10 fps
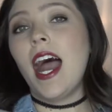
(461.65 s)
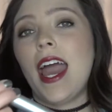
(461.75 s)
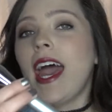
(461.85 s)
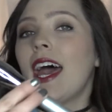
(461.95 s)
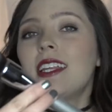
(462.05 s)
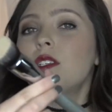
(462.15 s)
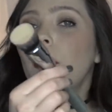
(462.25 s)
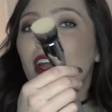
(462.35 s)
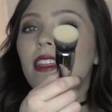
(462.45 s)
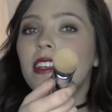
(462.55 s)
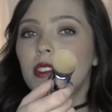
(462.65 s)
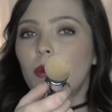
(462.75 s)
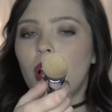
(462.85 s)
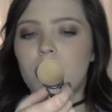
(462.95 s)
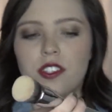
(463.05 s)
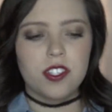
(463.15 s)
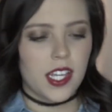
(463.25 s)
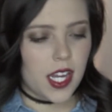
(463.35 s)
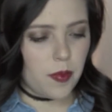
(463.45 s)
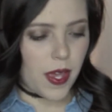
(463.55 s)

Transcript: I had to buy this brush and I